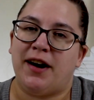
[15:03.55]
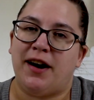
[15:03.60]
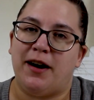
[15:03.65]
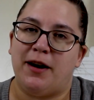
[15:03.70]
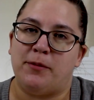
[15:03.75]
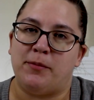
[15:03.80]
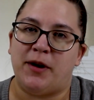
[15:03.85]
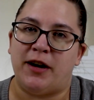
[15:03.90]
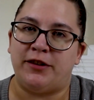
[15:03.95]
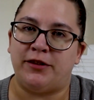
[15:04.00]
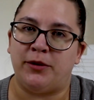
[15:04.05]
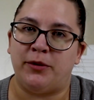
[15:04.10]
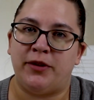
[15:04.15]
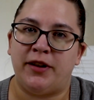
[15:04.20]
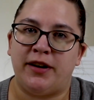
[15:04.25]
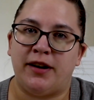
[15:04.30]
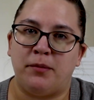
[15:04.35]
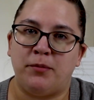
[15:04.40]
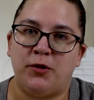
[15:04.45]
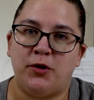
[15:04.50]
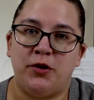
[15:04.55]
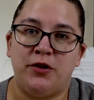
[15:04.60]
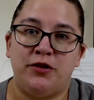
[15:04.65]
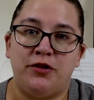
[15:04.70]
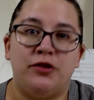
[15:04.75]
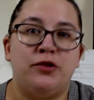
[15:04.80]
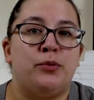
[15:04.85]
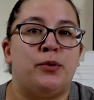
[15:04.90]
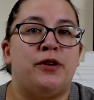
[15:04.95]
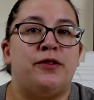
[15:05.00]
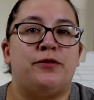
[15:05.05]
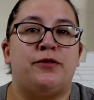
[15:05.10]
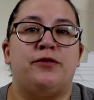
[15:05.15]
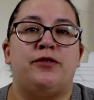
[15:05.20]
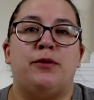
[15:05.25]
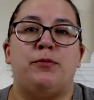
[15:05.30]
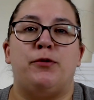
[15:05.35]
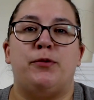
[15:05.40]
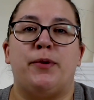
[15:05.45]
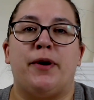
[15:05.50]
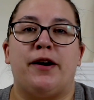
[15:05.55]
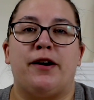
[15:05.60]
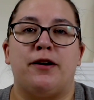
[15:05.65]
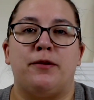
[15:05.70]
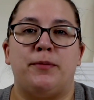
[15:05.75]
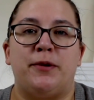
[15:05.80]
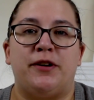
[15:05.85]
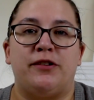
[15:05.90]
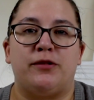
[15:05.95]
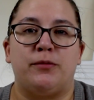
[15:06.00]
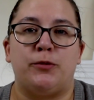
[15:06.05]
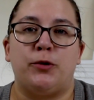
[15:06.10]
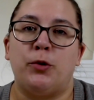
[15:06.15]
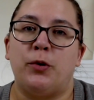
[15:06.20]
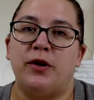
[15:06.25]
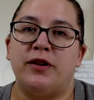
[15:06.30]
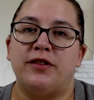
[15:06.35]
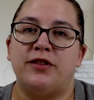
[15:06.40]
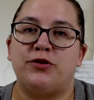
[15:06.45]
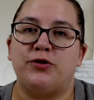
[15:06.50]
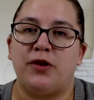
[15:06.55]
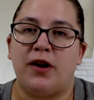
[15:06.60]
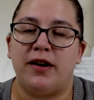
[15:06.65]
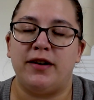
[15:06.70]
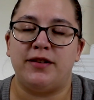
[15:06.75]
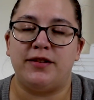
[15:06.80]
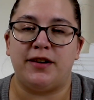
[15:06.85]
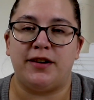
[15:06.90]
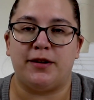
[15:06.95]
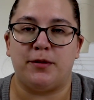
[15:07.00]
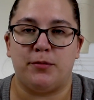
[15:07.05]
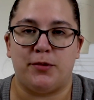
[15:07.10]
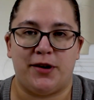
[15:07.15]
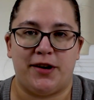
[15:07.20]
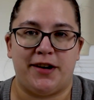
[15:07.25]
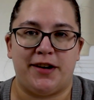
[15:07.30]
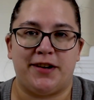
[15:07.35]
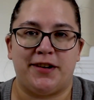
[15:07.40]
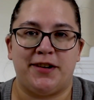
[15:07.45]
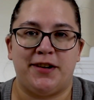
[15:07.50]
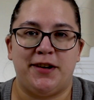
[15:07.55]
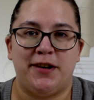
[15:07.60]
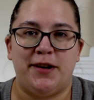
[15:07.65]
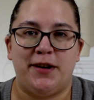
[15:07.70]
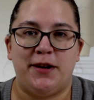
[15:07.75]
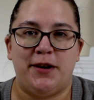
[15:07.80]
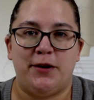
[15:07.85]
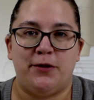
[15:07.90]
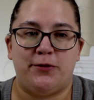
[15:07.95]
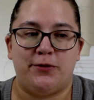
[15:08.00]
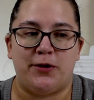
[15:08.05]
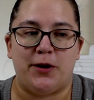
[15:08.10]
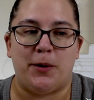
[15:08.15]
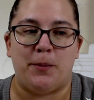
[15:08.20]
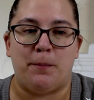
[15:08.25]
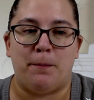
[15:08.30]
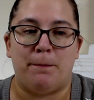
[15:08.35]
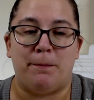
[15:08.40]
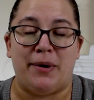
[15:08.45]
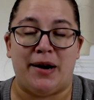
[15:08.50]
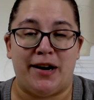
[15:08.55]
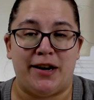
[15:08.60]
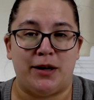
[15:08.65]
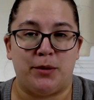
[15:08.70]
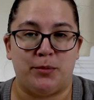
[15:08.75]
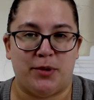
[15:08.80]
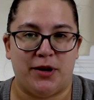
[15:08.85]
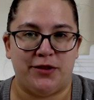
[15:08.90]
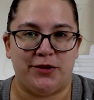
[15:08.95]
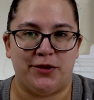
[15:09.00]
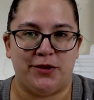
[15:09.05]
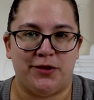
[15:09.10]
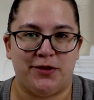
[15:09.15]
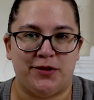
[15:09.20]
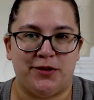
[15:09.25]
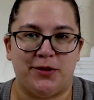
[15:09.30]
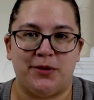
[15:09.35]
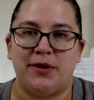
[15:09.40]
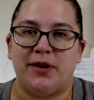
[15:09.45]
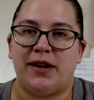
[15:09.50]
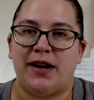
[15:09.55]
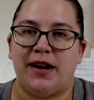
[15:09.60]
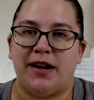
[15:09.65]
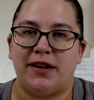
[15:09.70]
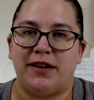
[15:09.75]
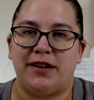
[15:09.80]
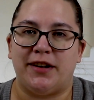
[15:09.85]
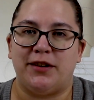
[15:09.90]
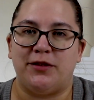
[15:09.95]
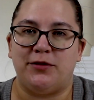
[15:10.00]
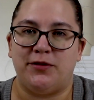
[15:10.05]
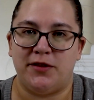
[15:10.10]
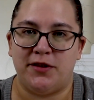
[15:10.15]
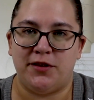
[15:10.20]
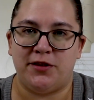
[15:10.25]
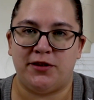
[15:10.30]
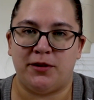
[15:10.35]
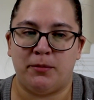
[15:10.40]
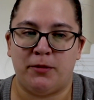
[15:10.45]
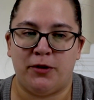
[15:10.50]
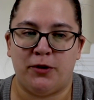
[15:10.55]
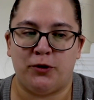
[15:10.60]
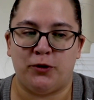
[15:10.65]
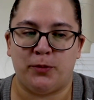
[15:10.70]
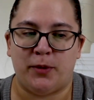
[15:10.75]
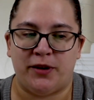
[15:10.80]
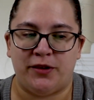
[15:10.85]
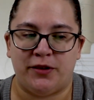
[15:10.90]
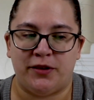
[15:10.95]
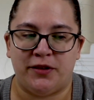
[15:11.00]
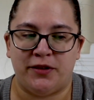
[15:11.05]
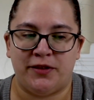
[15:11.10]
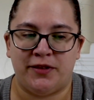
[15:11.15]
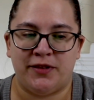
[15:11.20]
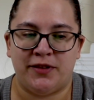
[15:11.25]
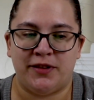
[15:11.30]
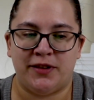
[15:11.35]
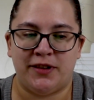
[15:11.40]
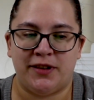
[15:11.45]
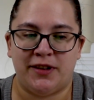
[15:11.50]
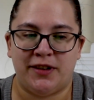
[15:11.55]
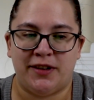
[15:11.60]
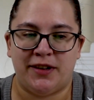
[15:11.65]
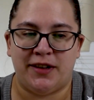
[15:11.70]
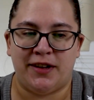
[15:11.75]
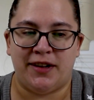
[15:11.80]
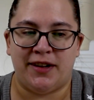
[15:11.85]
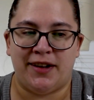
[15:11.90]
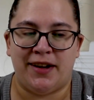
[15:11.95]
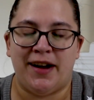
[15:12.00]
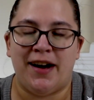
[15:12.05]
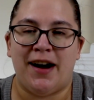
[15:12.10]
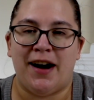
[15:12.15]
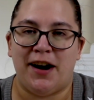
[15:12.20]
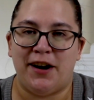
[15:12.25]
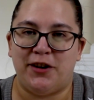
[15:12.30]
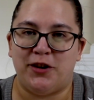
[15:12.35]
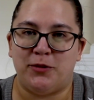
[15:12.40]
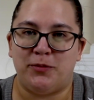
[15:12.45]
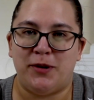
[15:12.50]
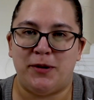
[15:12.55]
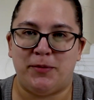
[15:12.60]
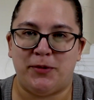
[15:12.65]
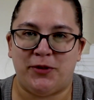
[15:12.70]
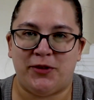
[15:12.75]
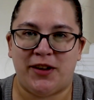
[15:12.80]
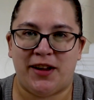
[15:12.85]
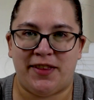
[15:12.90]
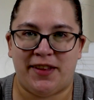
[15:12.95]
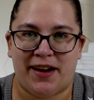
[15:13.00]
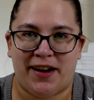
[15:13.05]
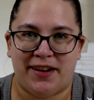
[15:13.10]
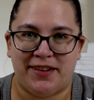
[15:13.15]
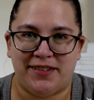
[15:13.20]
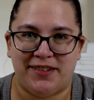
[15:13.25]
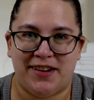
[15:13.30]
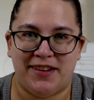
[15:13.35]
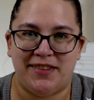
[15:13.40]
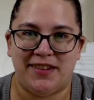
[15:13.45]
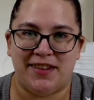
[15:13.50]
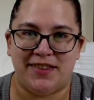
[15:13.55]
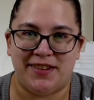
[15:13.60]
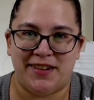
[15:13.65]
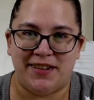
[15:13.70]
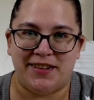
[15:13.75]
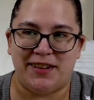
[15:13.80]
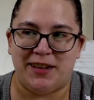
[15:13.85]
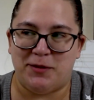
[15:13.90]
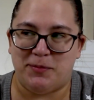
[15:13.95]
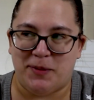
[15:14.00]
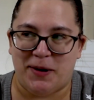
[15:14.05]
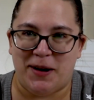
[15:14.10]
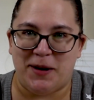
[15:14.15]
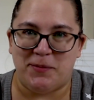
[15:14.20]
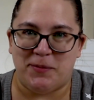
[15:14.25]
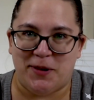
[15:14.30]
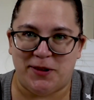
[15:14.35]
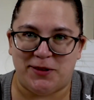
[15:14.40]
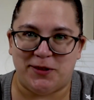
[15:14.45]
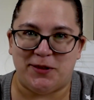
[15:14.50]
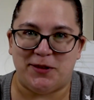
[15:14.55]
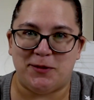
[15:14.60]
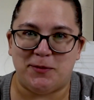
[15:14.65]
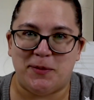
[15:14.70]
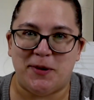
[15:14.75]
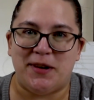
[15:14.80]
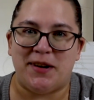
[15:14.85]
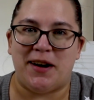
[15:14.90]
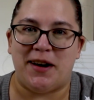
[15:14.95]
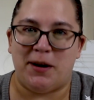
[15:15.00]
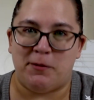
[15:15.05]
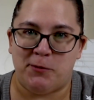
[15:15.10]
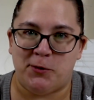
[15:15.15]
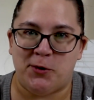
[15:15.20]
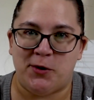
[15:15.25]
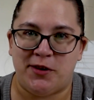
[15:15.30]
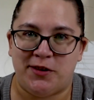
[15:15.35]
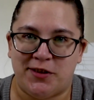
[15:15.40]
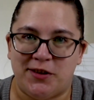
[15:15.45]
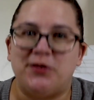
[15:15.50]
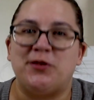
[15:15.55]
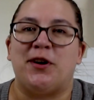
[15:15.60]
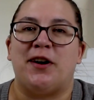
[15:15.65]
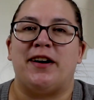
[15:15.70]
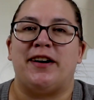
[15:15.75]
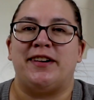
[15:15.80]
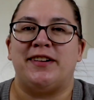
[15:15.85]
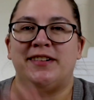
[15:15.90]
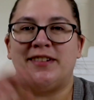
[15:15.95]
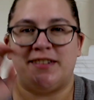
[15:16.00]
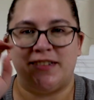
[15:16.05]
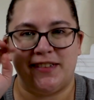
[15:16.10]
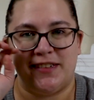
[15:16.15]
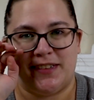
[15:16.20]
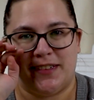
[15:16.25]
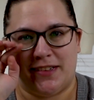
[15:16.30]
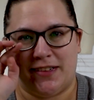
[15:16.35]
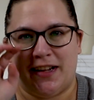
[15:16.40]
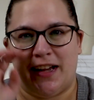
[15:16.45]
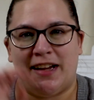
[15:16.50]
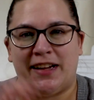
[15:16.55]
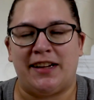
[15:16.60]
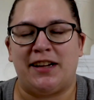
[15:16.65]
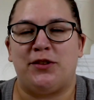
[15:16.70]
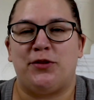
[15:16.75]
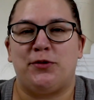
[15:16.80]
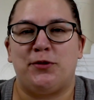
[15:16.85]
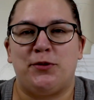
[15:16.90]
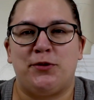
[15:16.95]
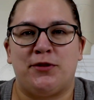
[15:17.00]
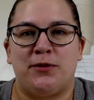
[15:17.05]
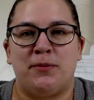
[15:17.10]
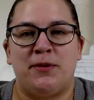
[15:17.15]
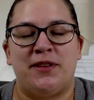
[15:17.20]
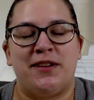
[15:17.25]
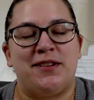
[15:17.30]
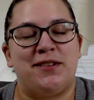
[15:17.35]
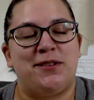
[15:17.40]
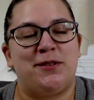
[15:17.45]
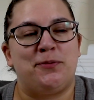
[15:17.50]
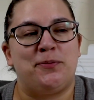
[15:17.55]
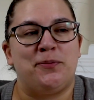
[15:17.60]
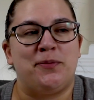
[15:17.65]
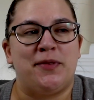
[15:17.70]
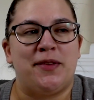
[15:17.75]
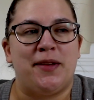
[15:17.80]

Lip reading: I don't think I'm going to do one for February because I'm going to try and take a break from buying puzzles so that I can finish some of those puzzles. I know people say that and then they keep buying puzzles, but I am going to try and get through some of these.